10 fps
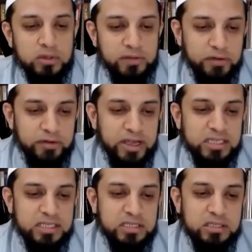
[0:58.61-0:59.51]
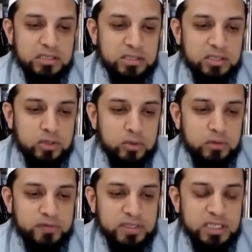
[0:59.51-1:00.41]
the very essence and
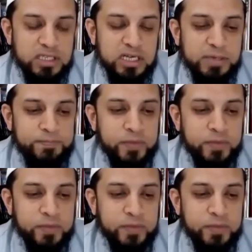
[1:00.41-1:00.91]
soul of Islam.